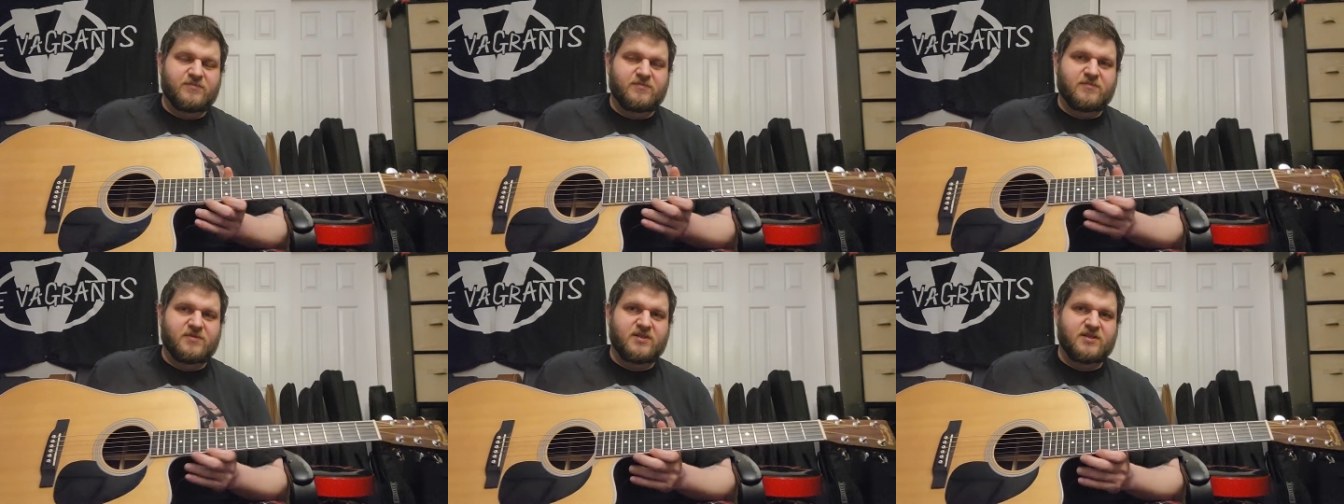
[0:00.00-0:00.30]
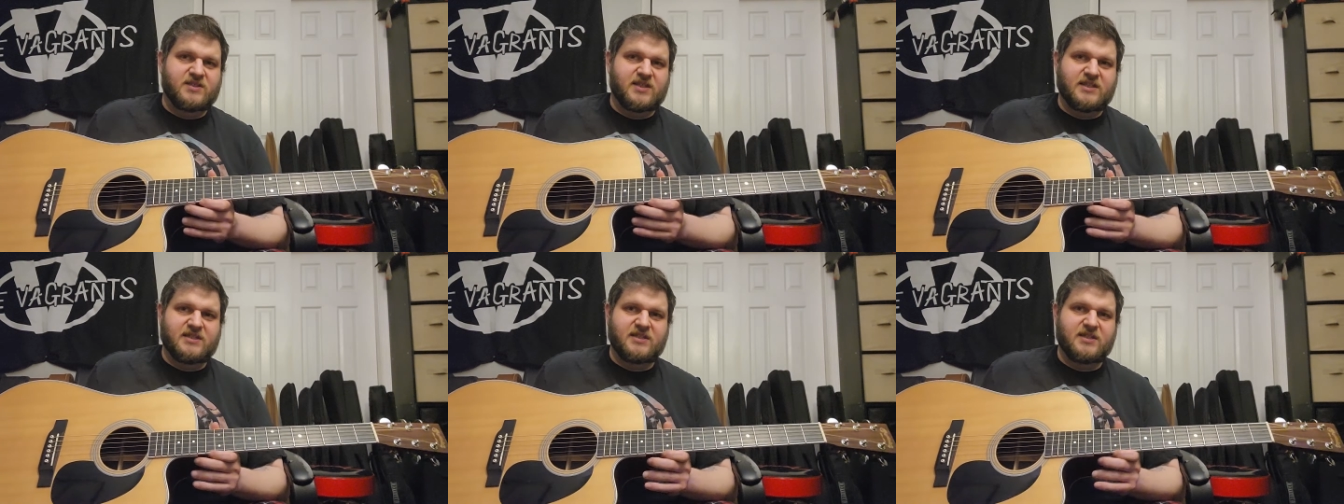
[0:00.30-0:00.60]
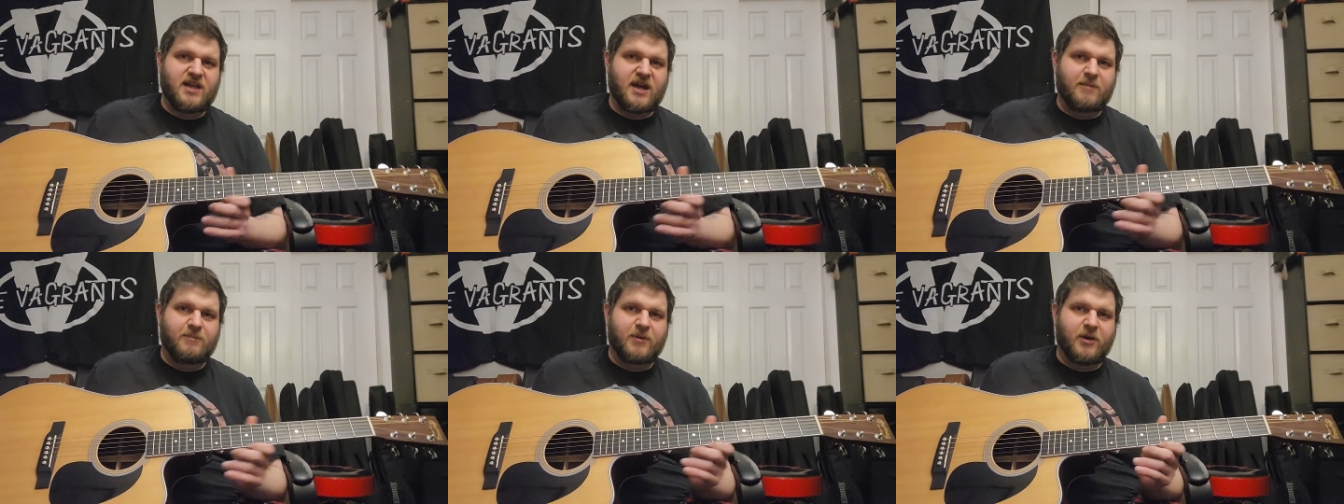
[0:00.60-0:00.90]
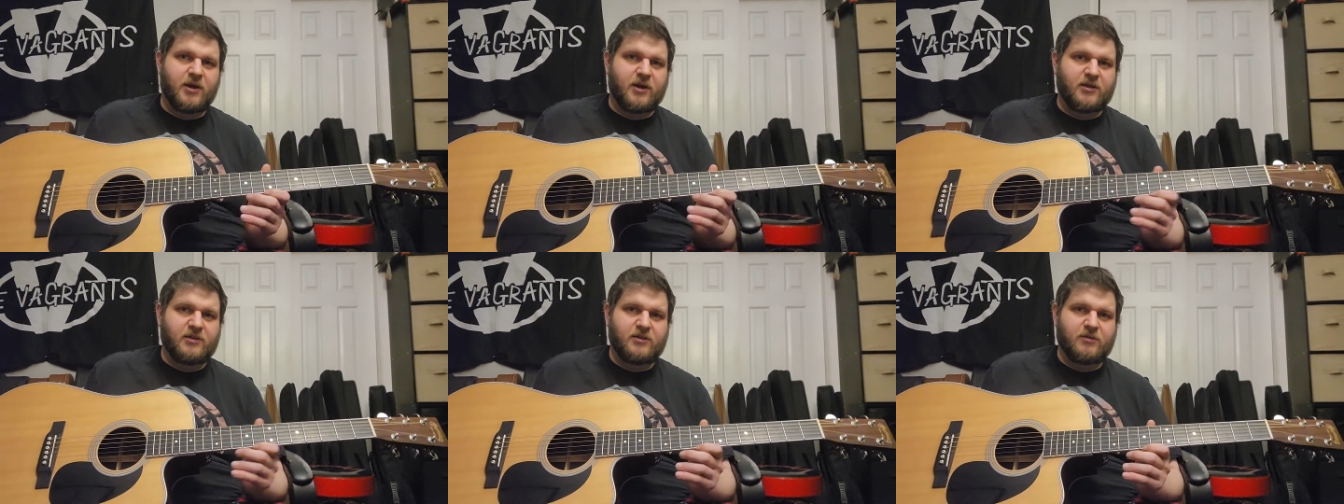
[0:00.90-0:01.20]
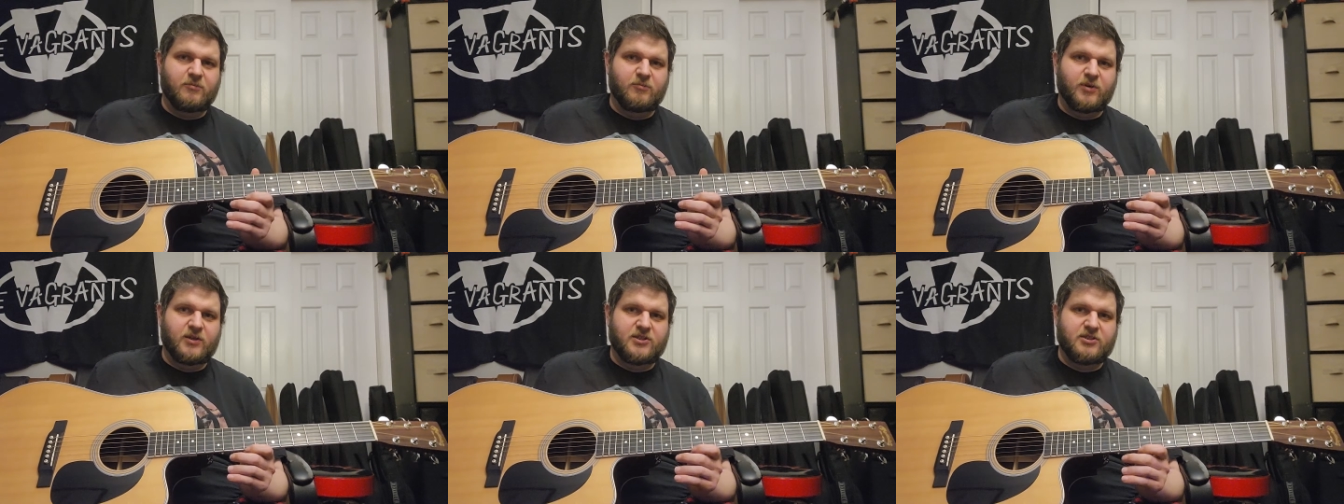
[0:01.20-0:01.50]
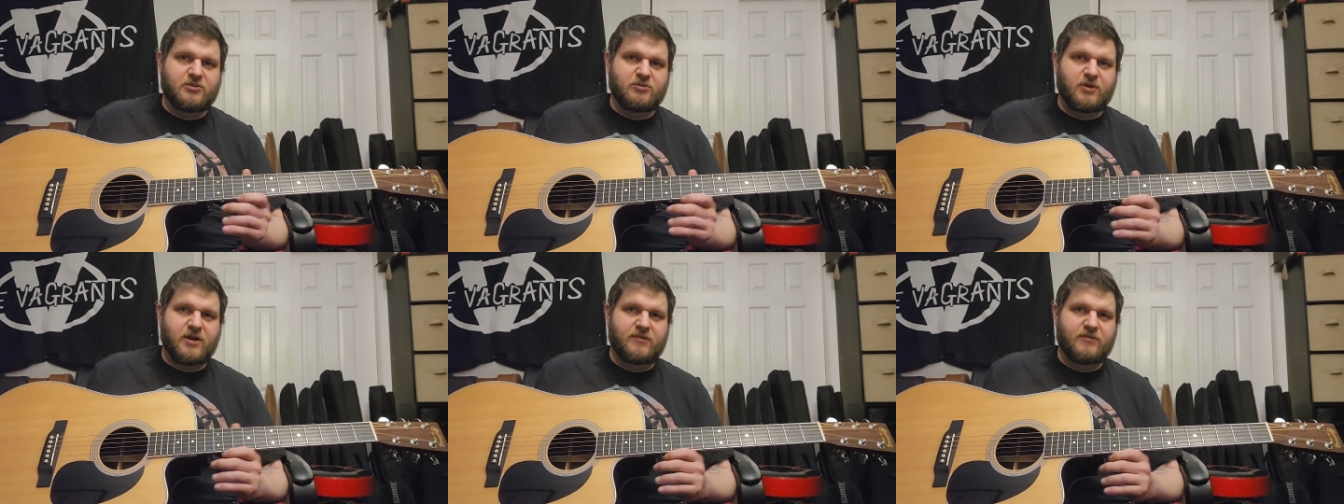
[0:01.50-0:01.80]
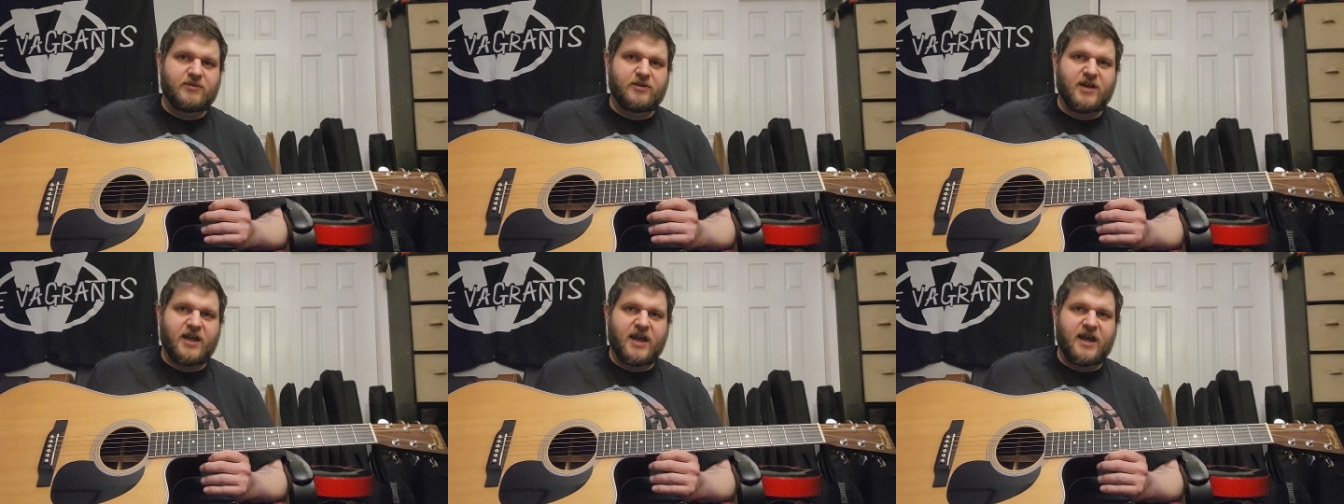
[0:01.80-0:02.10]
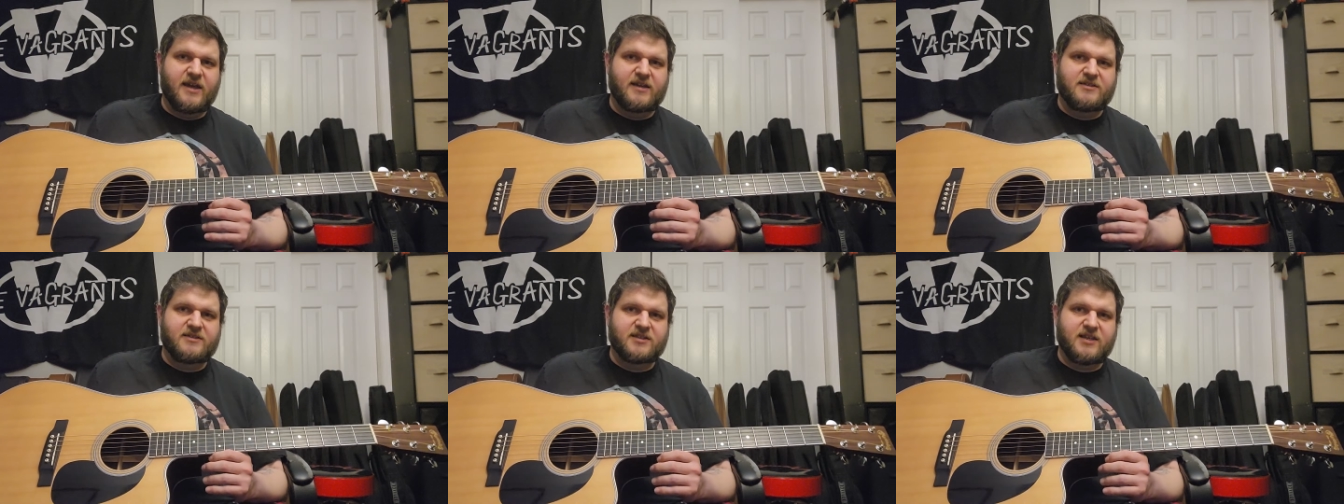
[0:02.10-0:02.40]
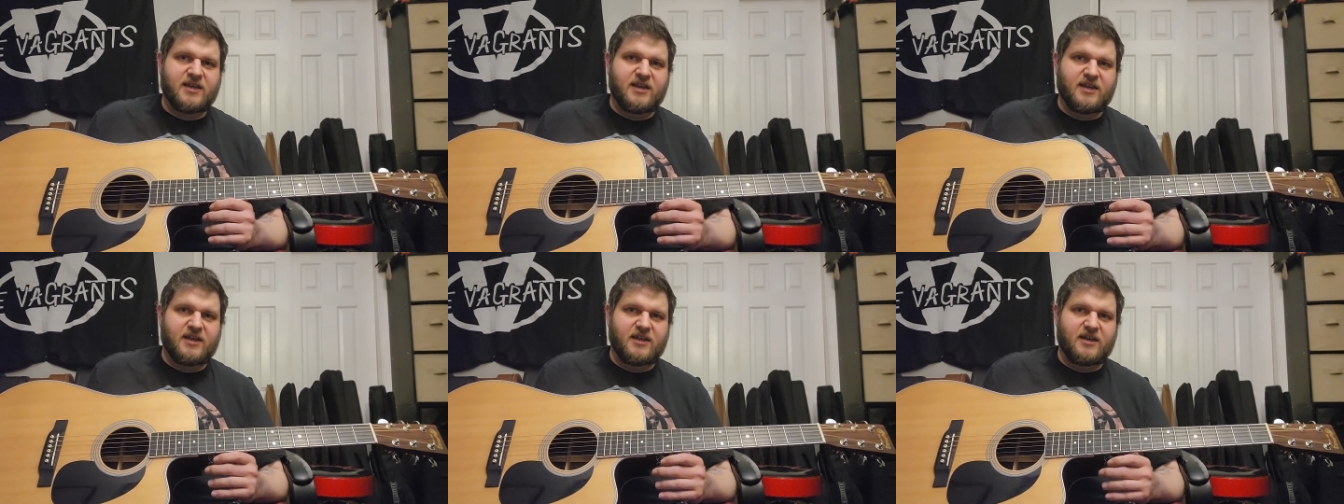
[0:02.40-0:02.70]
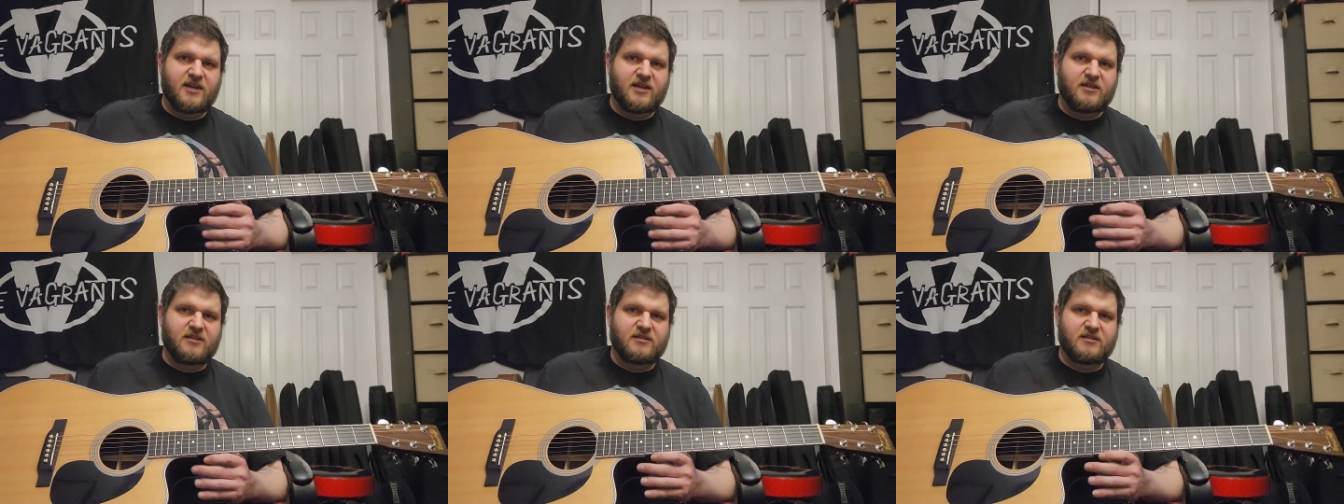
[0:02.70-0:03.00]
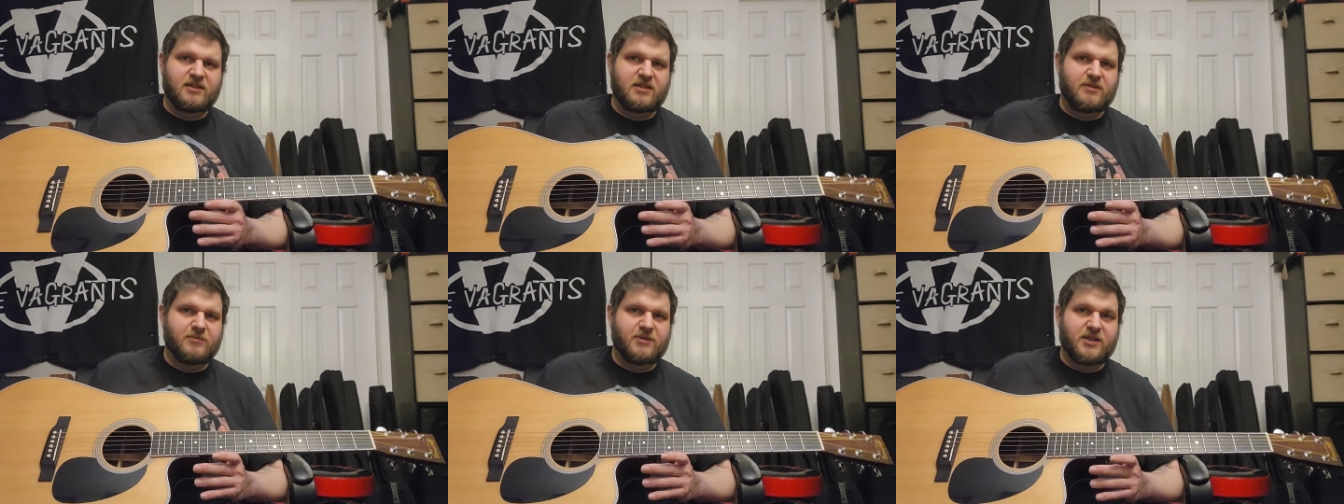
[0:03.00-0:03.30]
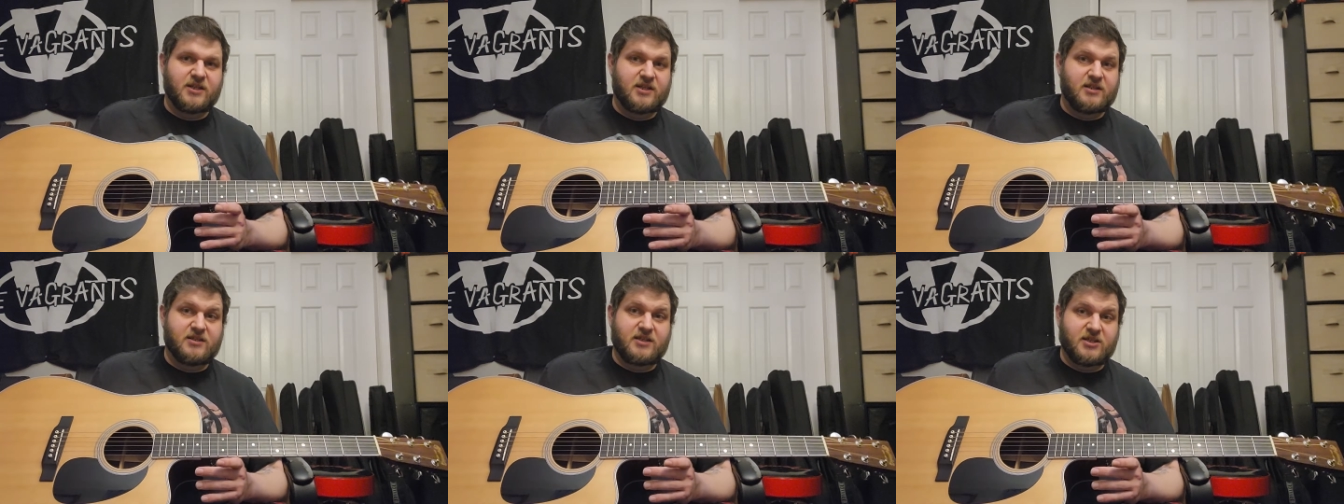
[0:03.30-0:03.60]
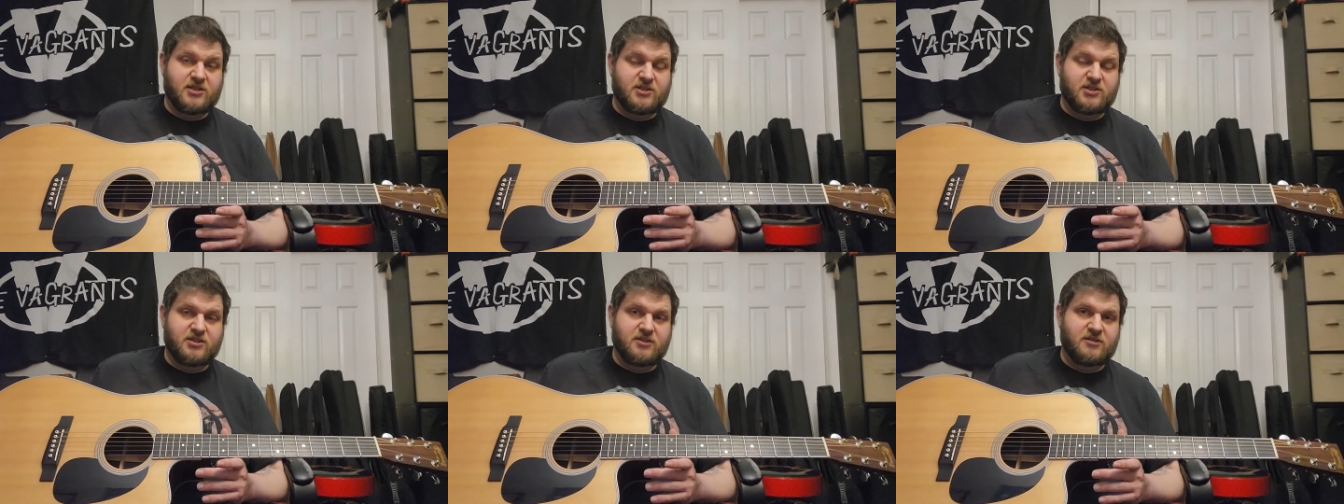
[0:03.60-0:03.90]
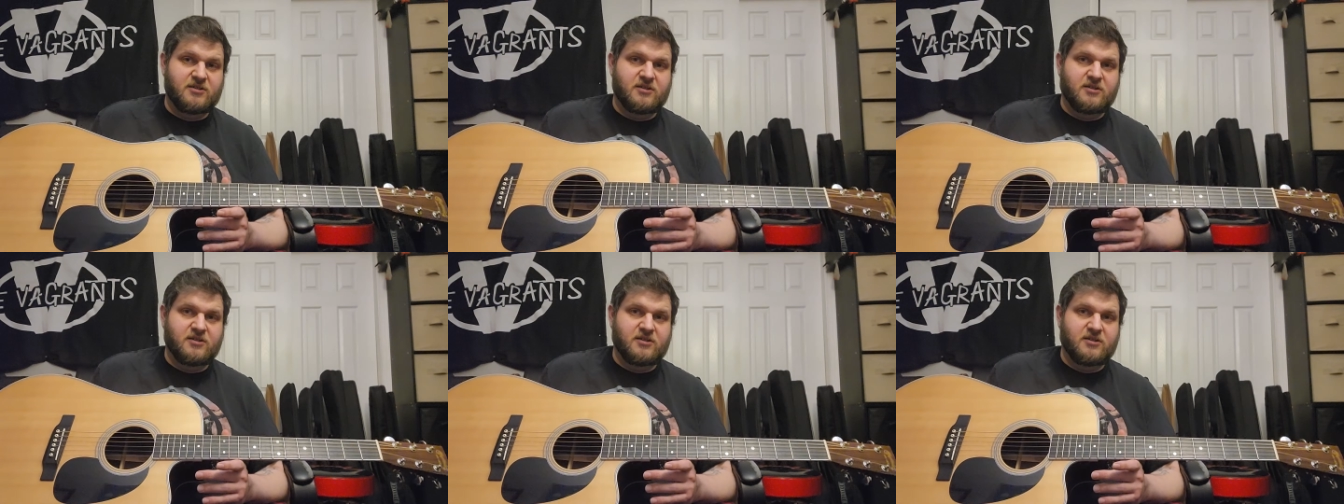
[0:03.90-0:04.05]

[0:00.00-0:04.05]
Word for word: because they did not market them whatsoever as a uh, limited edition.